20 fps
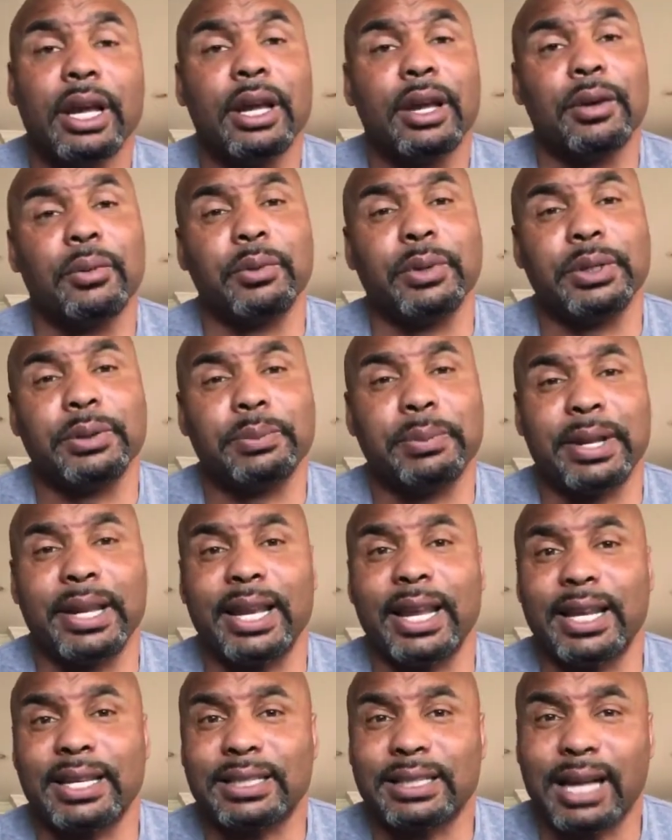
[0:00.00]
We spend
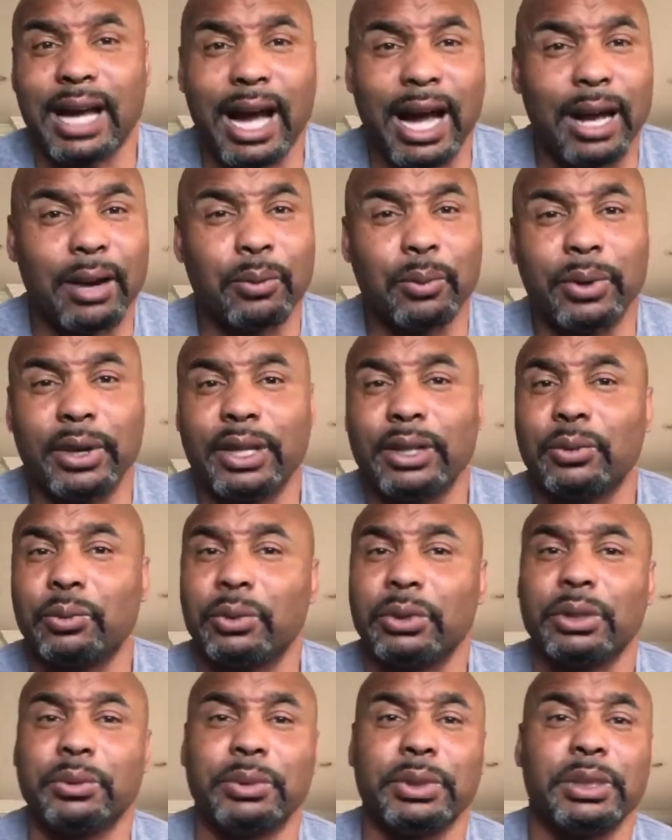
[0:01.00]
less time with?
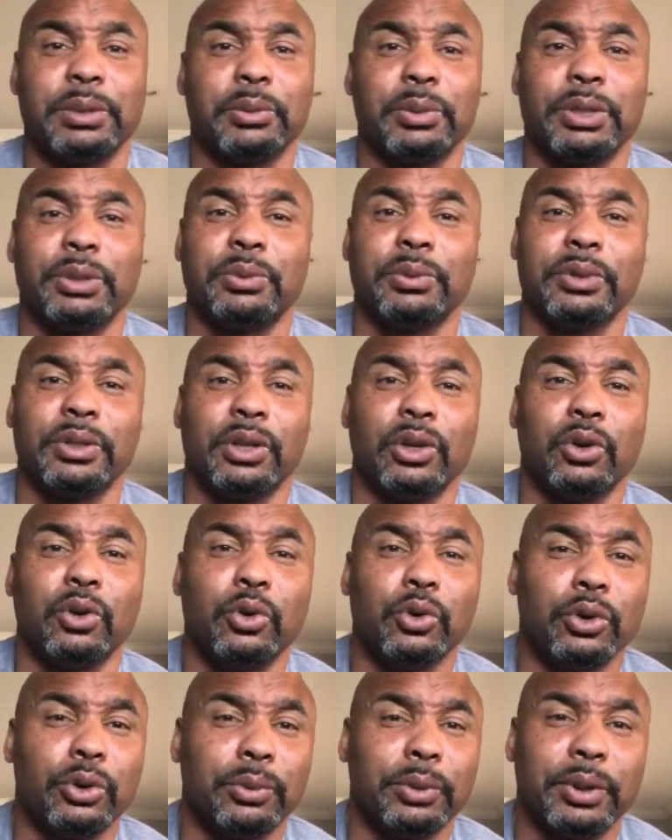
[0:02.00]

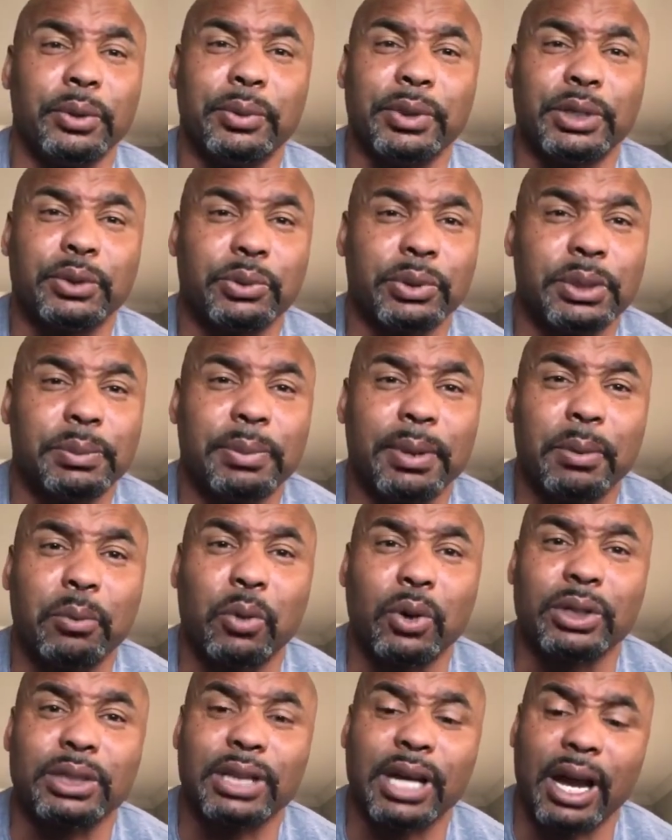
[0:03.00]
Who do we wish we spend
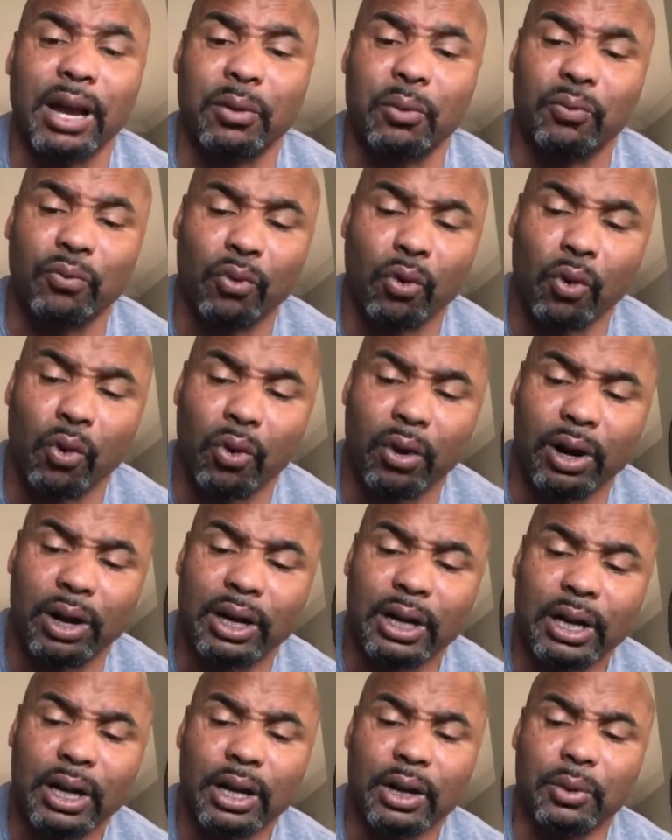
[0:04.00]
more time
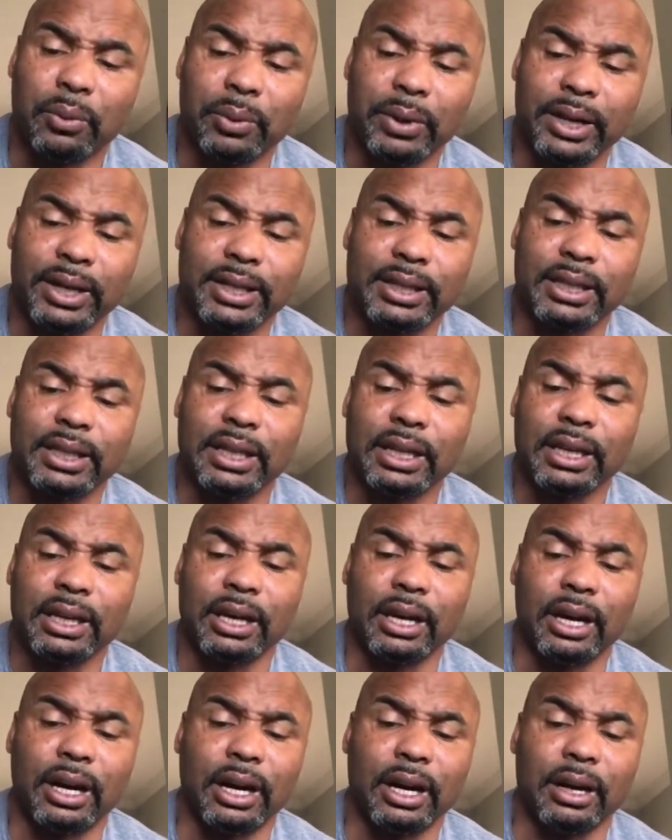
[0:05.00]
with?
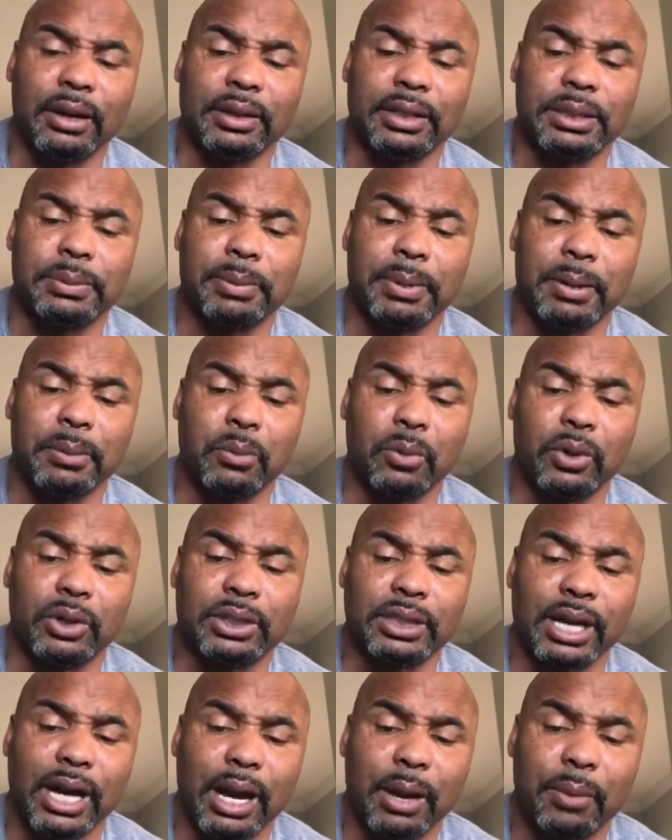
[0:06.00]
And spend more
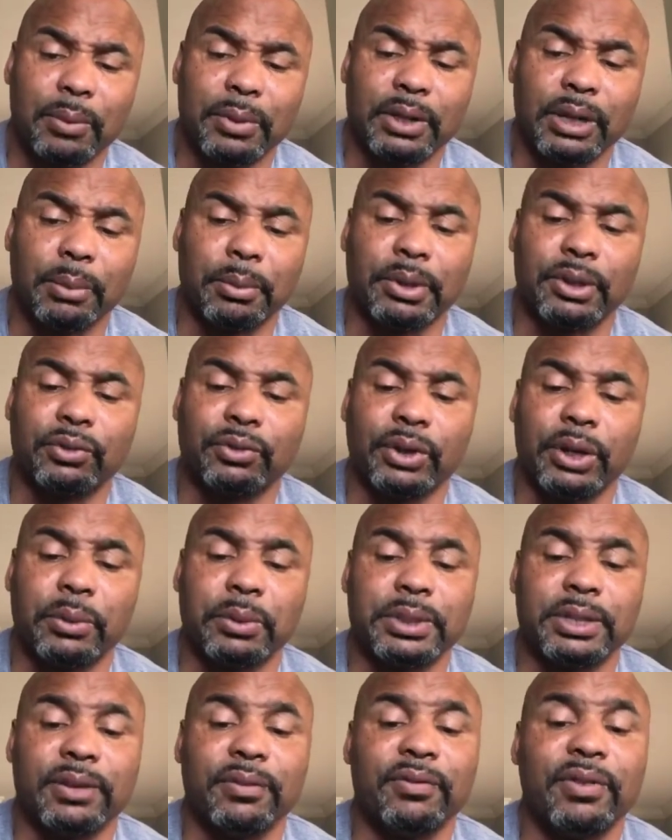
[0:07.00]
time with. Number 3
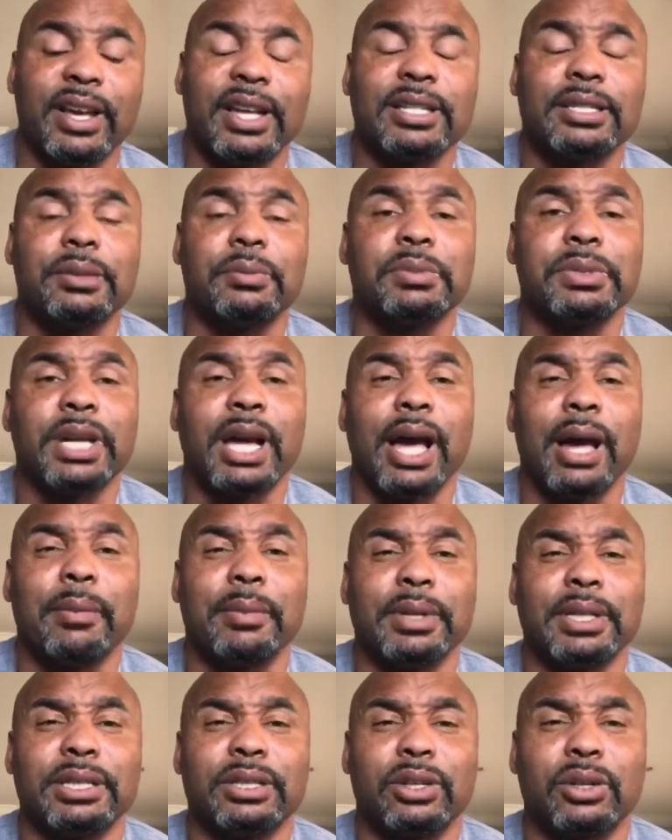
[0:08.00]
was invest some time
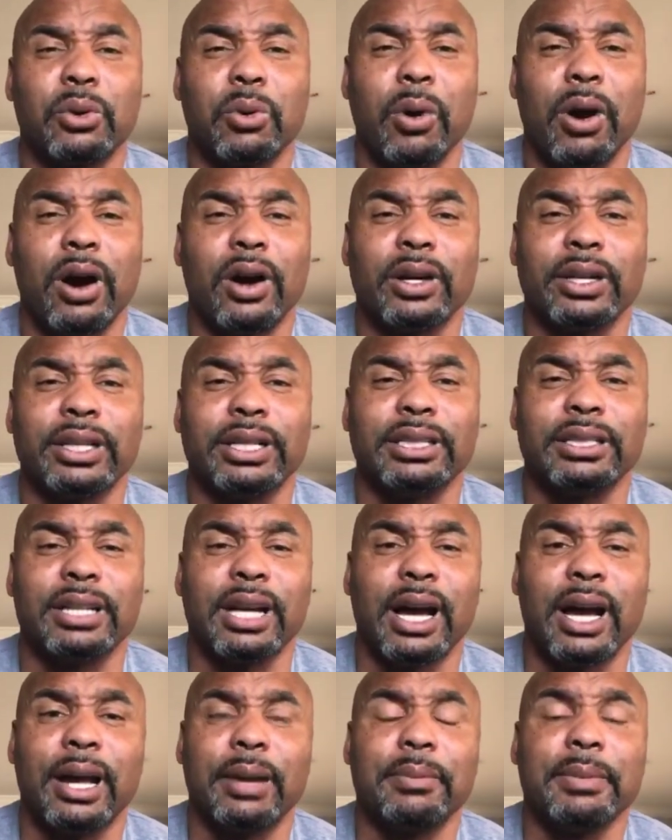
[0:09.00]
and quality
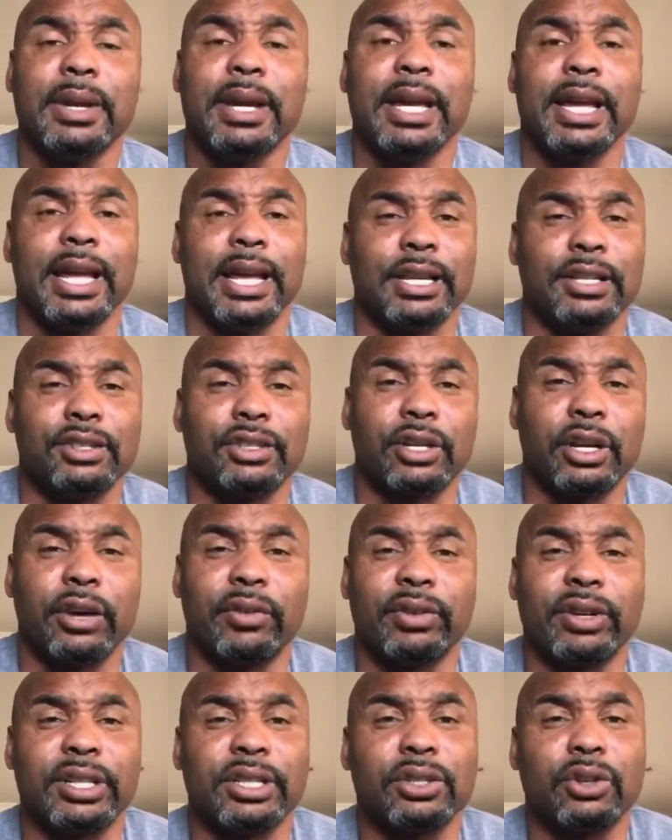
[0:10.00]
time in
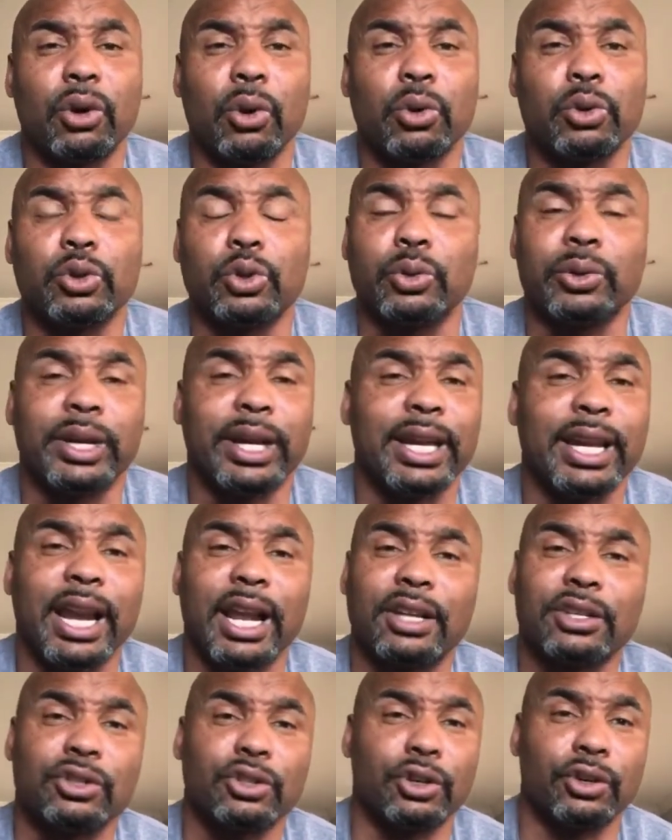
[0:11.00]
serving those who
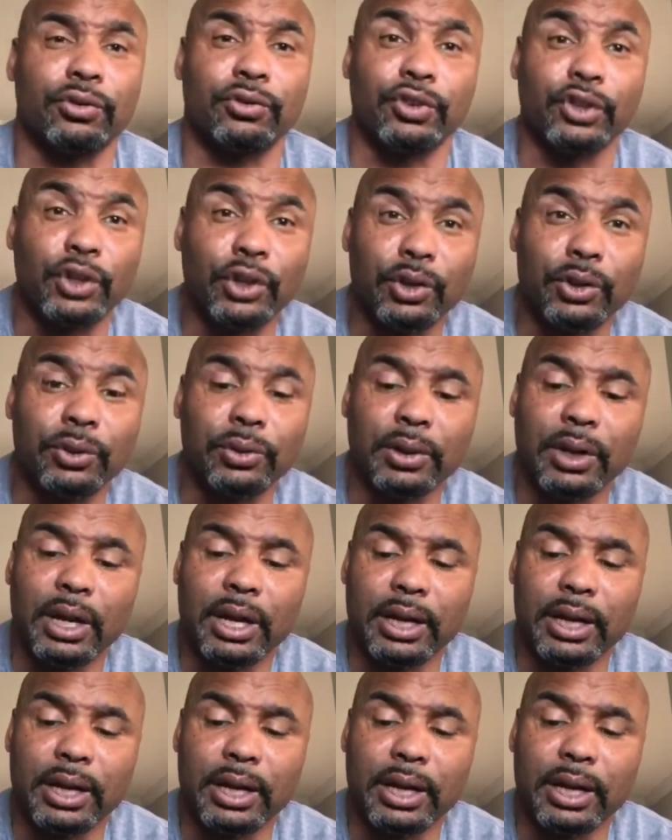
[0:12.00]
cannot serve you.